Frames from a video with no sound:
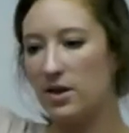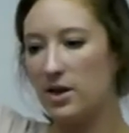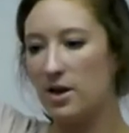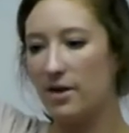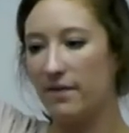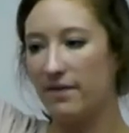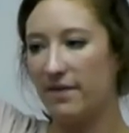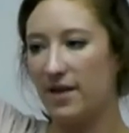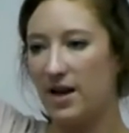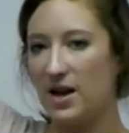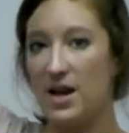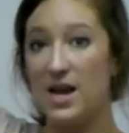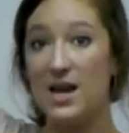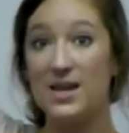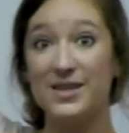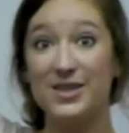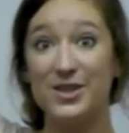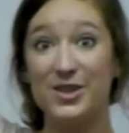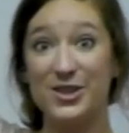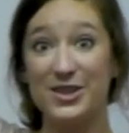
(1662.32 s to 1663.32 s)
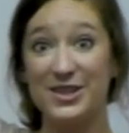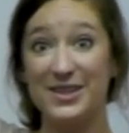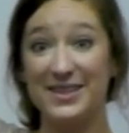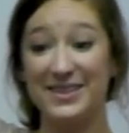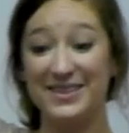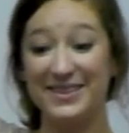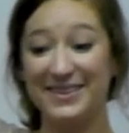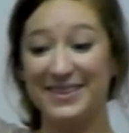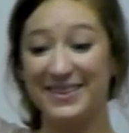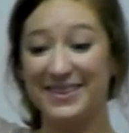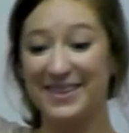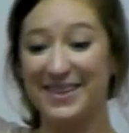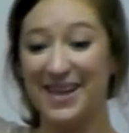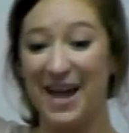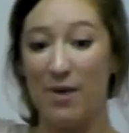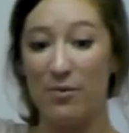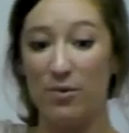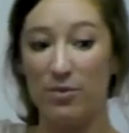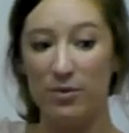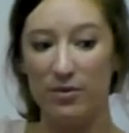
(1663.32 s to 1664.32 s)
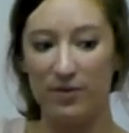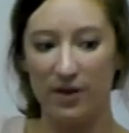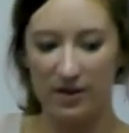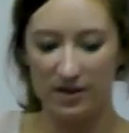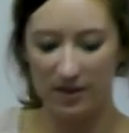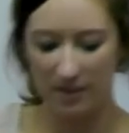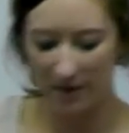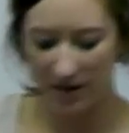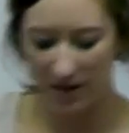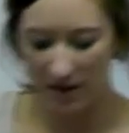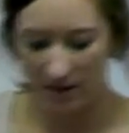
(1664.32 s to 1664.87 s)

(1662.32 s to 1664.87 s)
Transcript: that you're finished and we'll move on to something